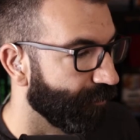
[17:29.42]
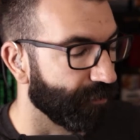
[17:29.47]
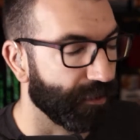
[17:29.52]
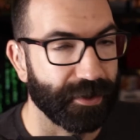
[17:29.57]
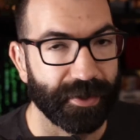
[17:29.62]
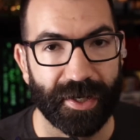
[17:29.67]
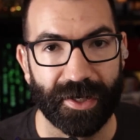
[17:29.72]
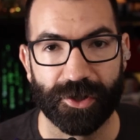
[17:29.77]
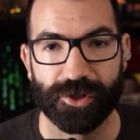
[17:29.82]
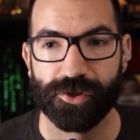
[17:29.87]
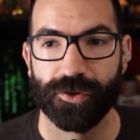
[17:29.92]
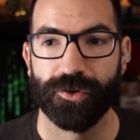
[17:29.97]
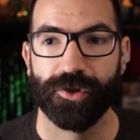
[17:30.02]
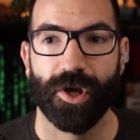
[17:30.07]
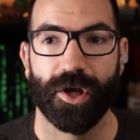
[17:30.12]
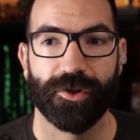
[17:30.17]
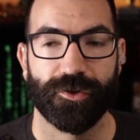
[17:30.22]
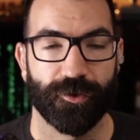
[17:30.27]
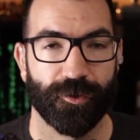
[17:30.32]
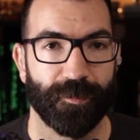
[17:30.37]
Now that I showed
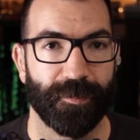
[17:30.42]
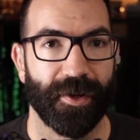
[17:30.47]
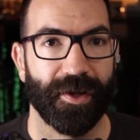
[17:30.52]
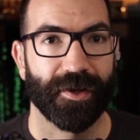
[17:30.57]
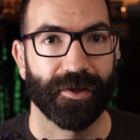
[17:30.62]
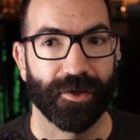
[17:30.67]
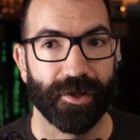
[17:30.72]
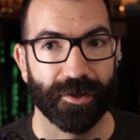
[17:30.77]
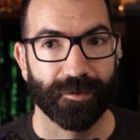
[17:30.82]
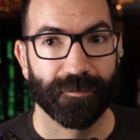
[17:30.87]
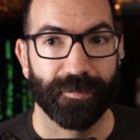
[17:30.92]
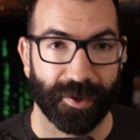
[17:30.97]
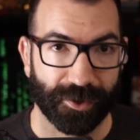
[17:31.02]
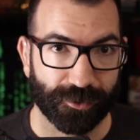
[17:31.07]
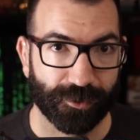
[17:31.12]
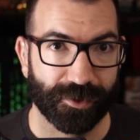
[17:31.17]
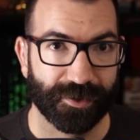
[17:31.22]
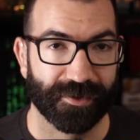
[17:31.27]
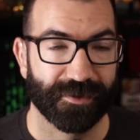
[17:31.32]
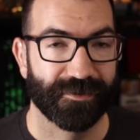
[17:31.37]
you how to apply a LUT, by the way,